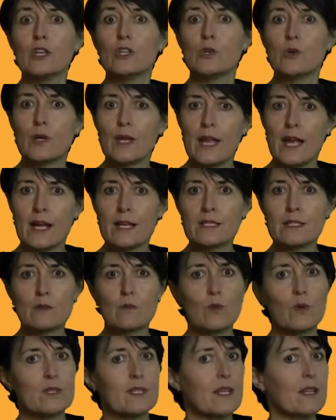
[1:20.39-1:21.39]
you can ask
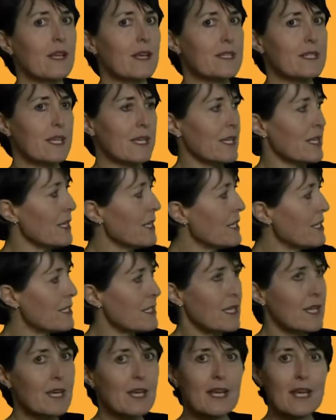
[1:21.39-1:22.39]
them what they like to eat,